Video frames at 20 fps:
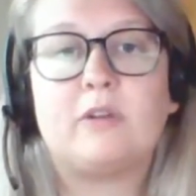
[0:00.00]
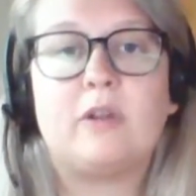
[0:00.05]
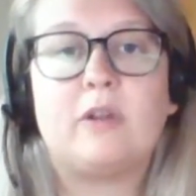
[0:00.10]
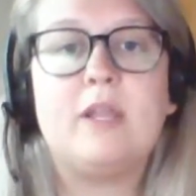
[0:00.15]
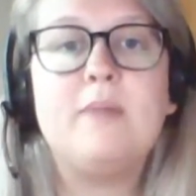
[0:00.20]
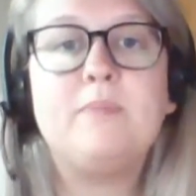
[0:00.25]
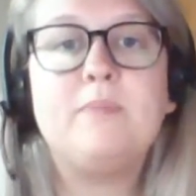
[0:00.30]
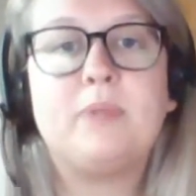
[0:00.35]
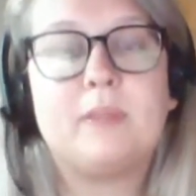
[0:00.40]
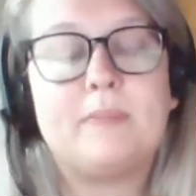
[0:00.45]

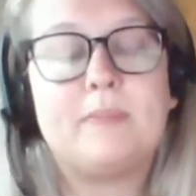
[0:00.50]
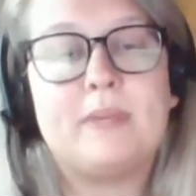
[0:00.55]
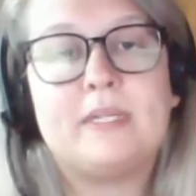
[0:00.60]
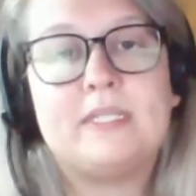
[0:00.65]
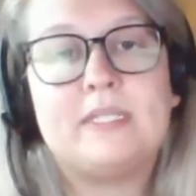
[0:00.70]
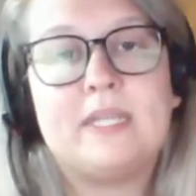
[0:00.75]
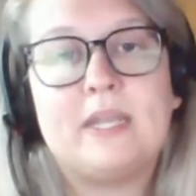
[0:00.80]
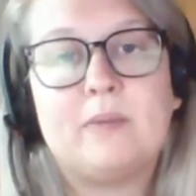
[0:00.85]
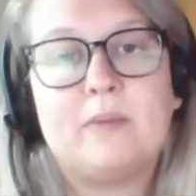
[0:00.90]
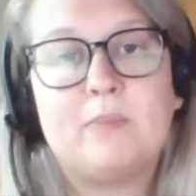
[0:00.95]

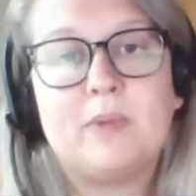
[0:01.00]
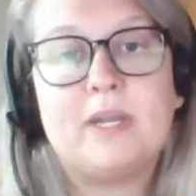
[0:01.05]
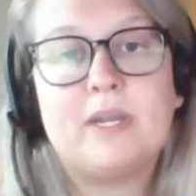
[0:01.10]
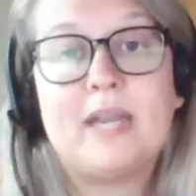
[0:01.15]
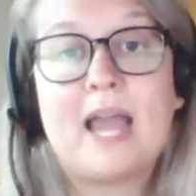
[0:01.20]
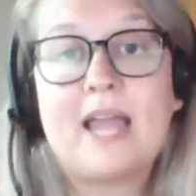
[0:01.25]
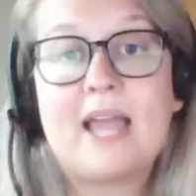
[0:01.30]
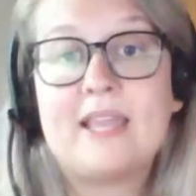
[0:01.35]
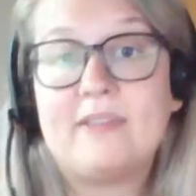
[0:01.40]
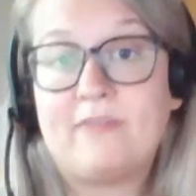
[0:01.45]
implemented but not
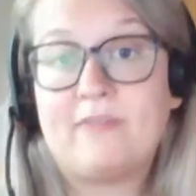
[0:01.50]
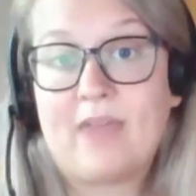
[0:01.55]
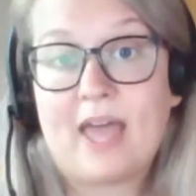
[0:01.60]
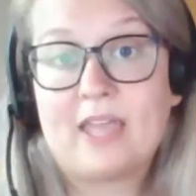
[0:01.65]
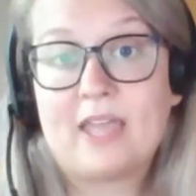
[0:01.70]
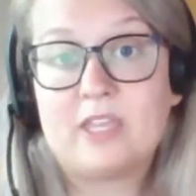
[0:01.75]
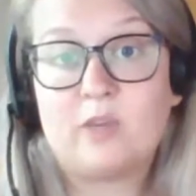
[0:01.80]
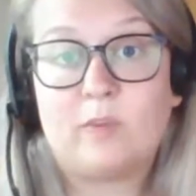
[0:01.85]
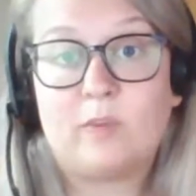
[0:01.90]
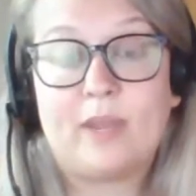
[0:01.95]

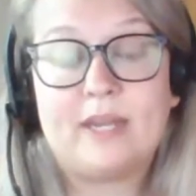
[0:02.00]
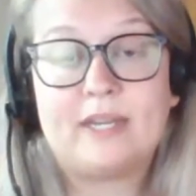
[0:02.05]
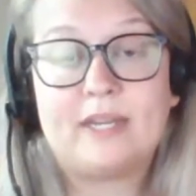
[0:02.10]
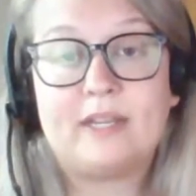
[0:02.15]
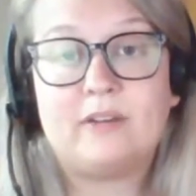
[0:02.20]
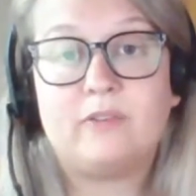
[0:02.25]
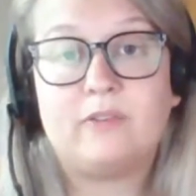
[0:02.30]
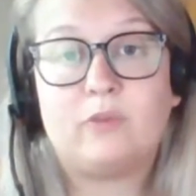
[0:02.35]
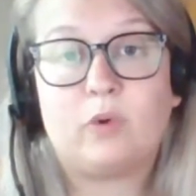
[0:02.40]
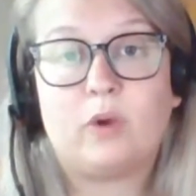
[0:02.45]
evaluated
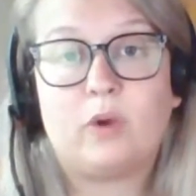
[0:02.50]
for